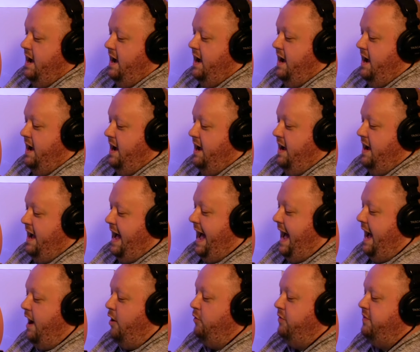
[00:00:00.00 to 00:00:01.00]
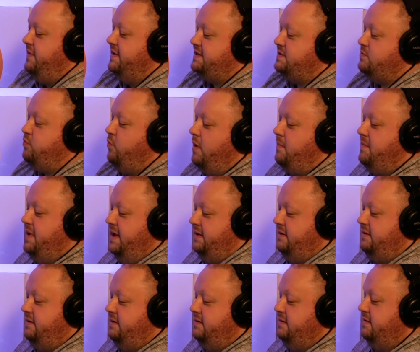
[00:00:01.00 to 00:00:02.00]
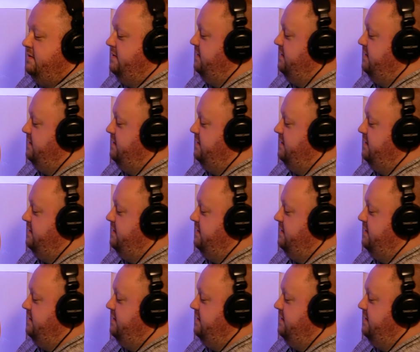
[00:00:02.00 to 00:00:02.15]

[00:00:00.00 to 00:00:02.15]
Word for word: uh, how this woman